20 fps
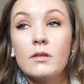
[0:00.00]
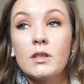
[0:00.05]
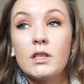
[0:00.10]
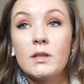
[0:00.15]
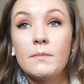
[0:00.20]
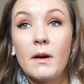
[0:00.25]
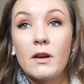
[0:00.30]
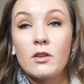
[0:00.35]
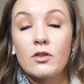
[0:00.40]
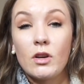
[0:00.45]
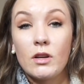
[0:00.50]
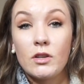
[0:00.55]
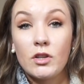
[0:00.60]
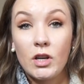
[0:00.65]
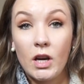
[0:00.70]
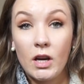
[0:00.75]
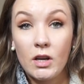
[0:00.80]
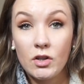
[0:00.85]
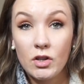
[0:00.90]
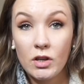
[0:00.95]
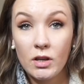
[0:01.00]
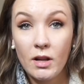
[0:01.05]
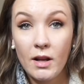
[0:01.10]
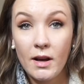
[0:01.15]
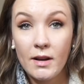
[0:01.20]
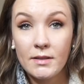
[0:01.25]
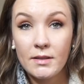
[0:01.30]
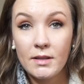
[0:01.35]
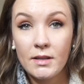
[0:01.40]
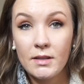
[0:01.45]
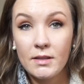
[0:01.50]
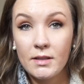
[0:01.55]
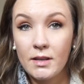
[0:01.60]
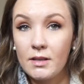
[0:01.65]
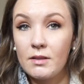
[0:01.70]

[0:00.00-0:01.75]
special education classes.